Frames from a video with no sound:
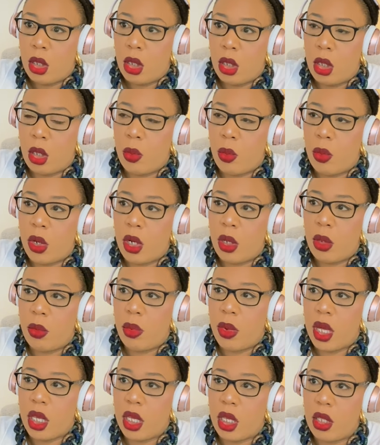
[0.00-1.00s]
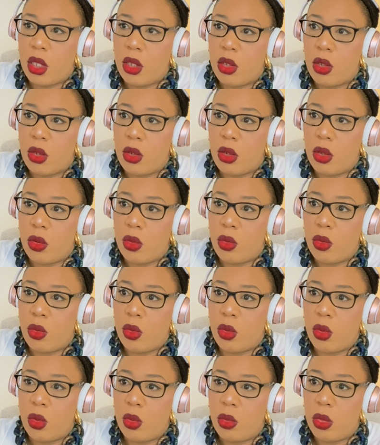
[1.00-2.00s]
They brought it back into the
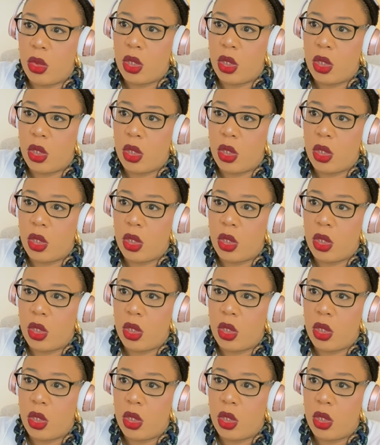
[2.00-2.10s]
room.